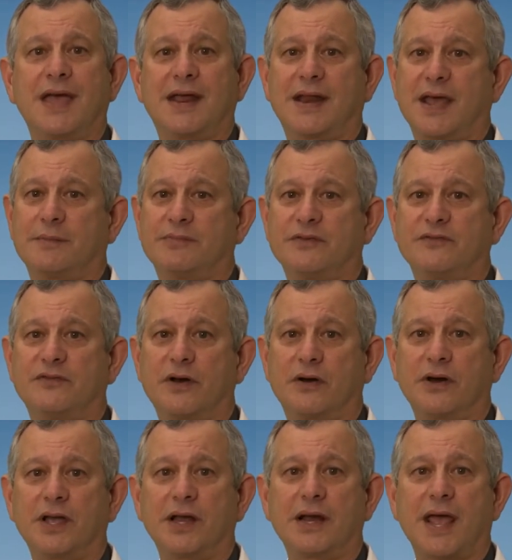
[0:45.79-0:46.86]
and have been
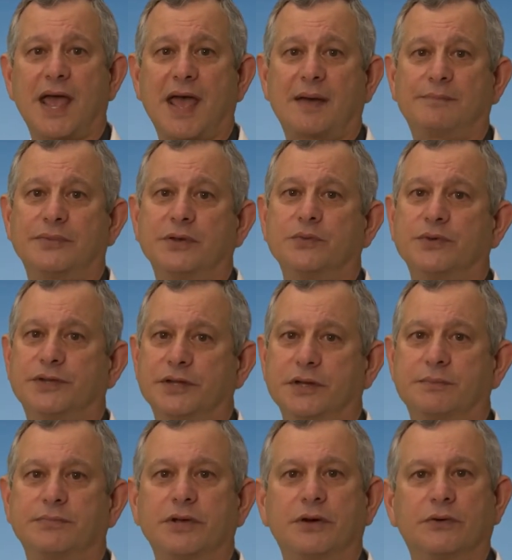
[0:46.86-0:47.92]
very unhappy with the
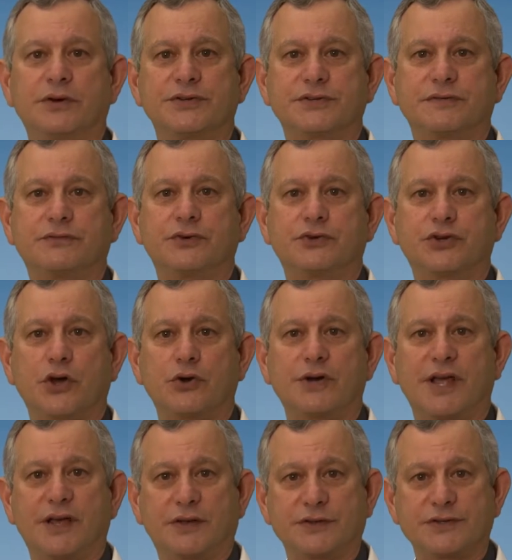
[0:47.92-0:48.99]
appearance of your
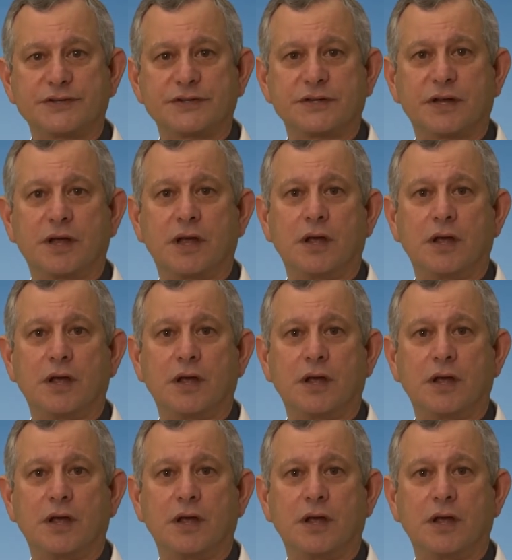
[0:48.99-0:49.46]
toenails.